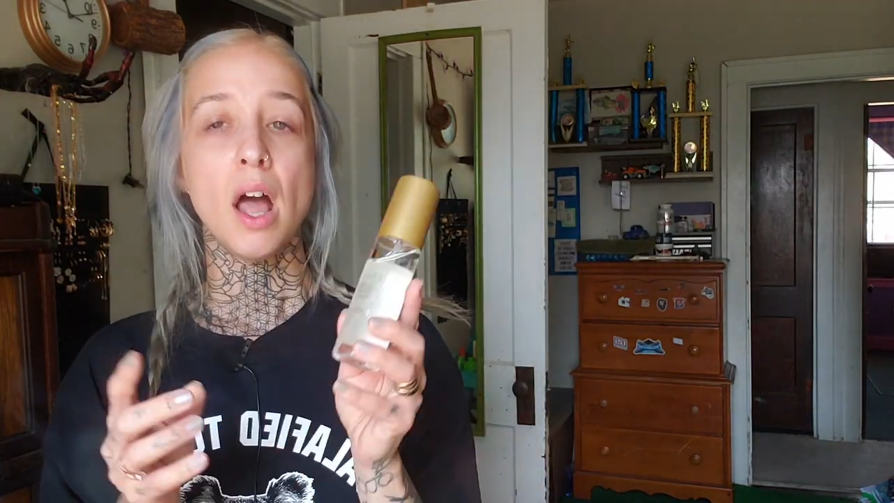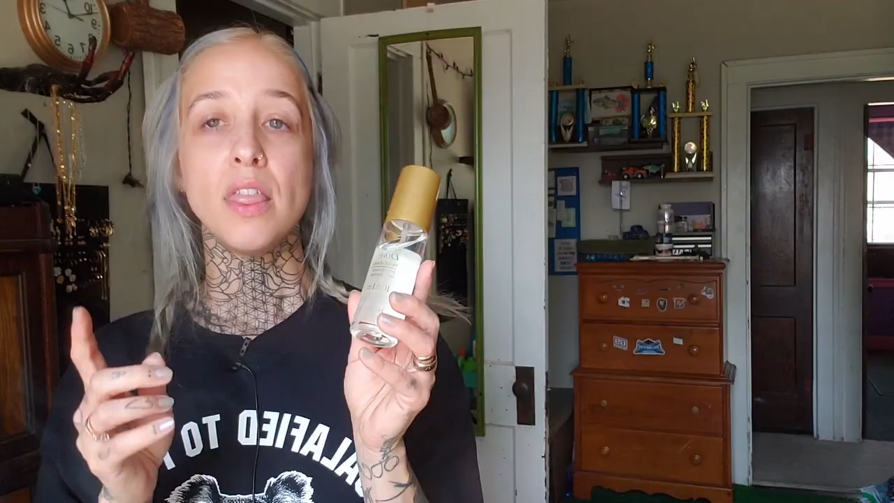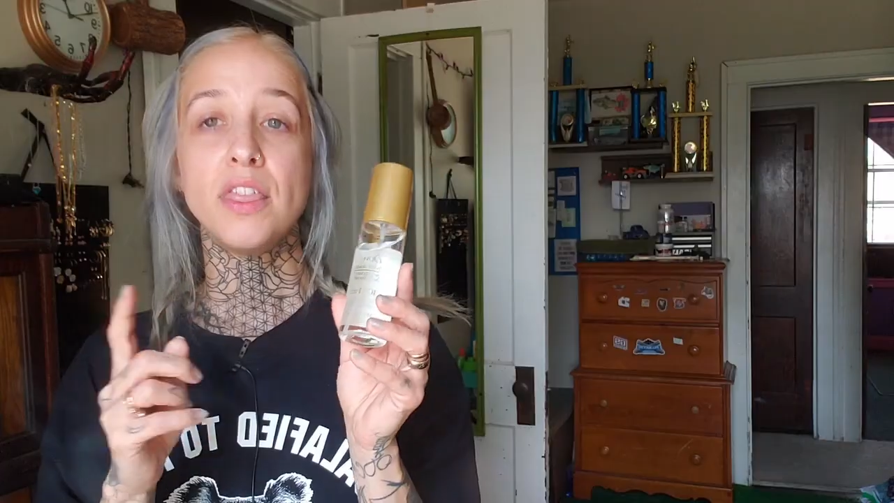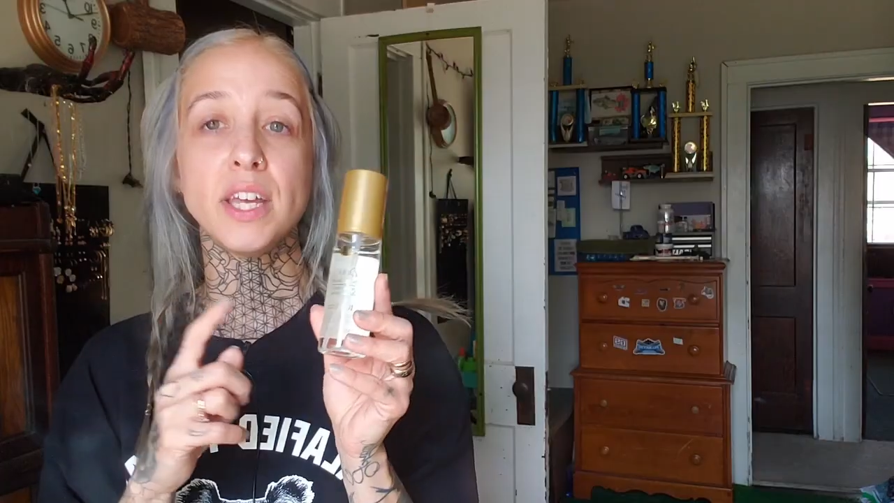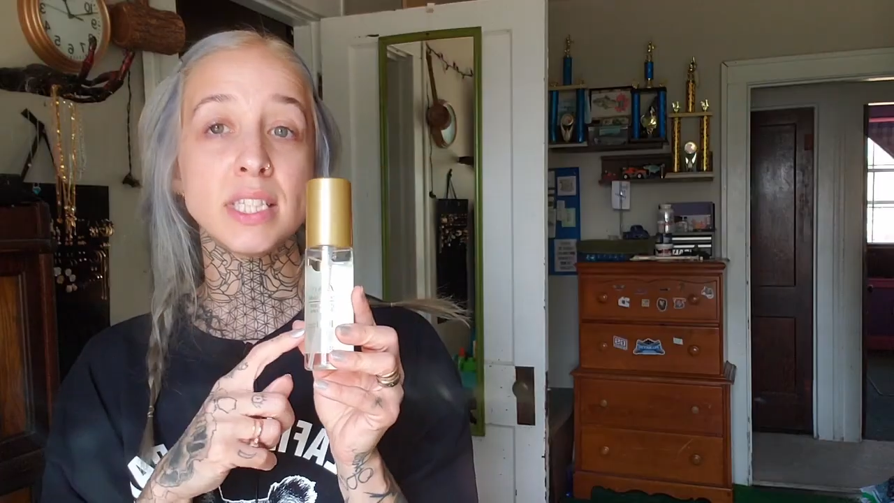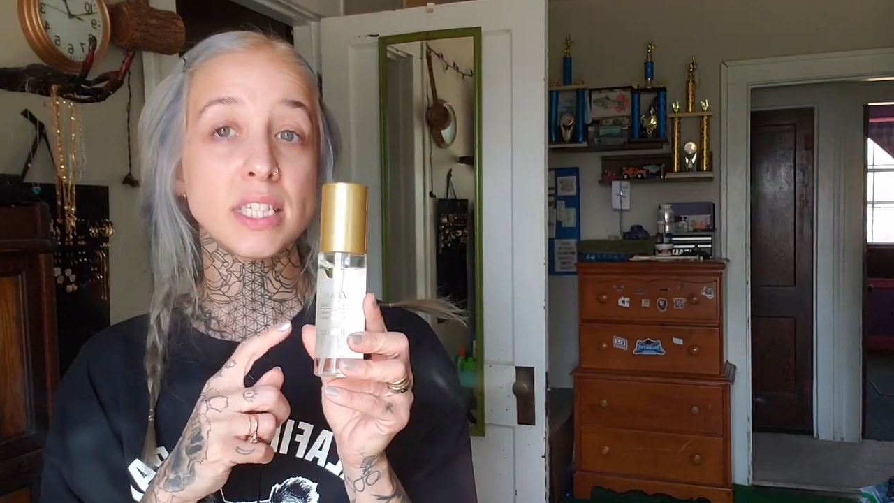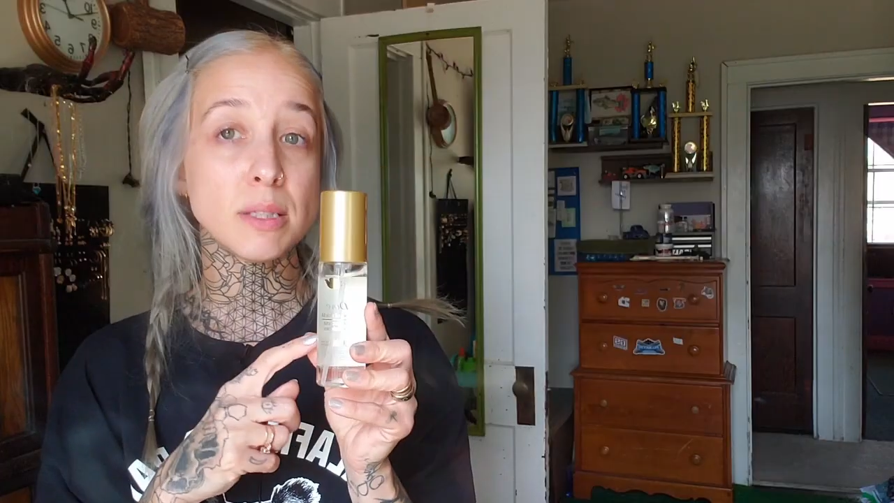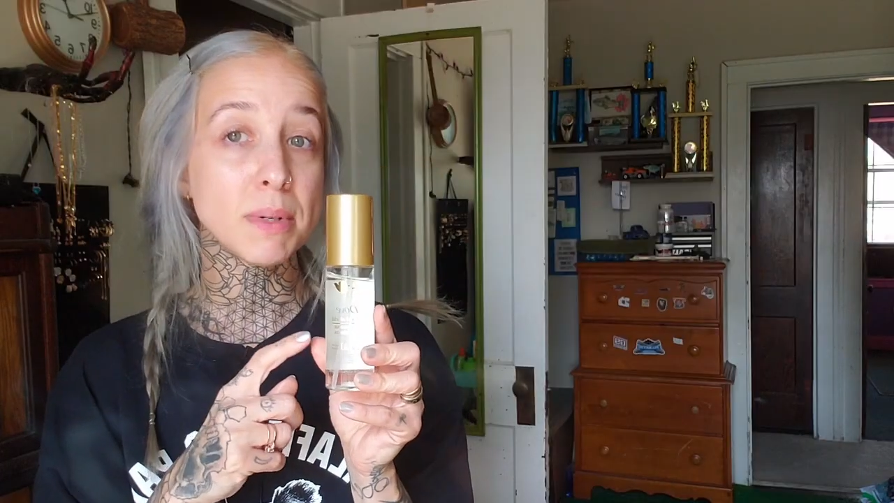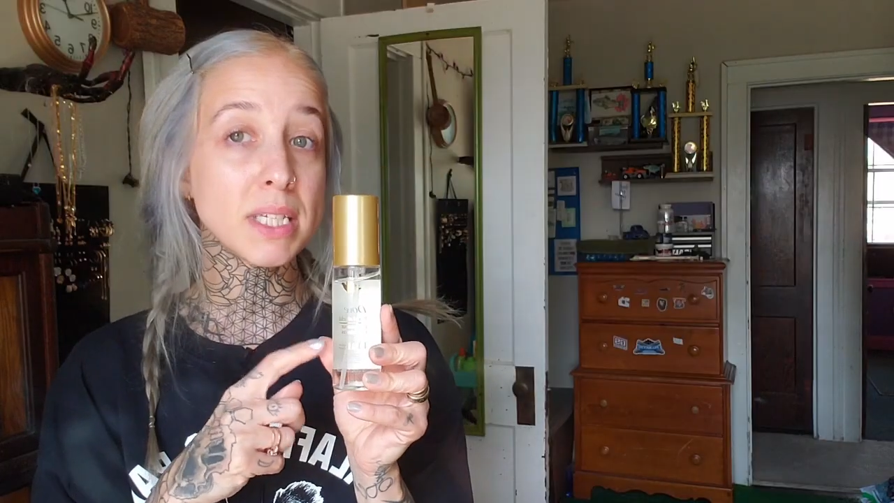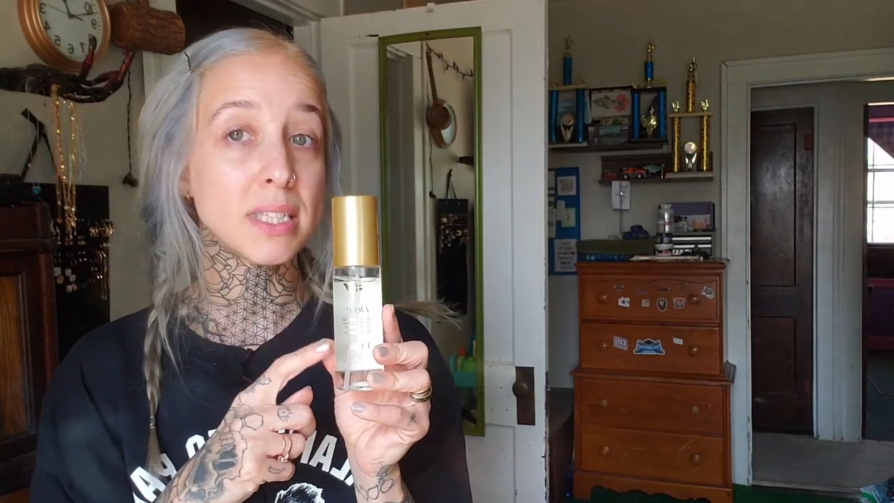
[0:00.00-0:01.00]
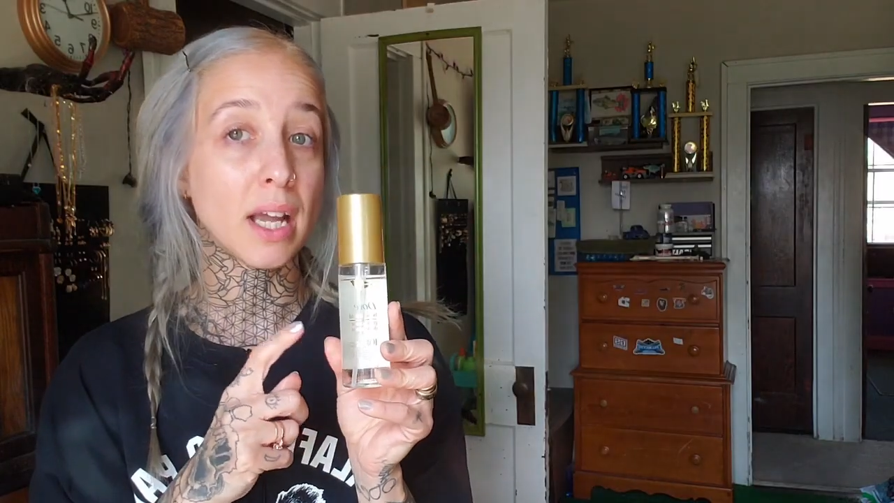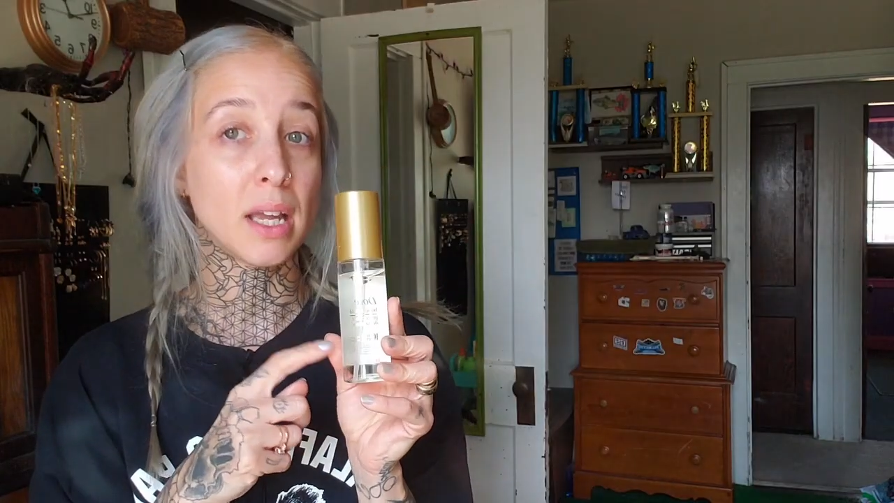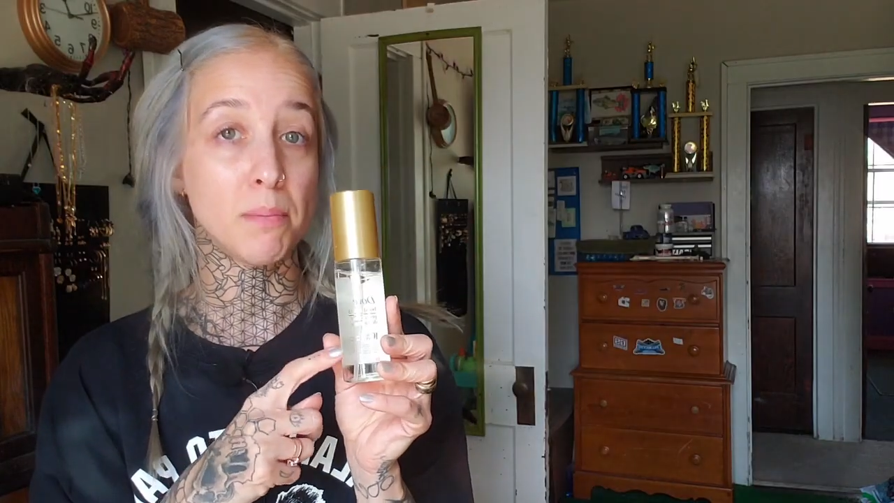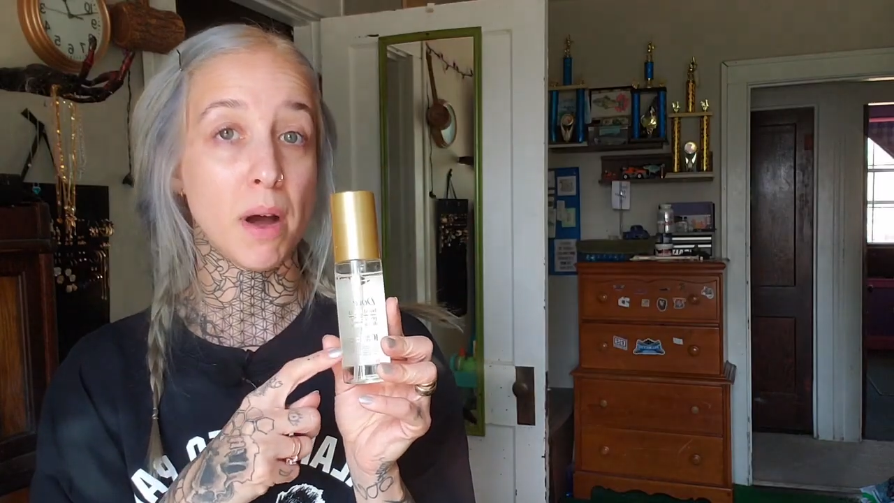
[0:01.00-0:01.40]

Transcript: This is my second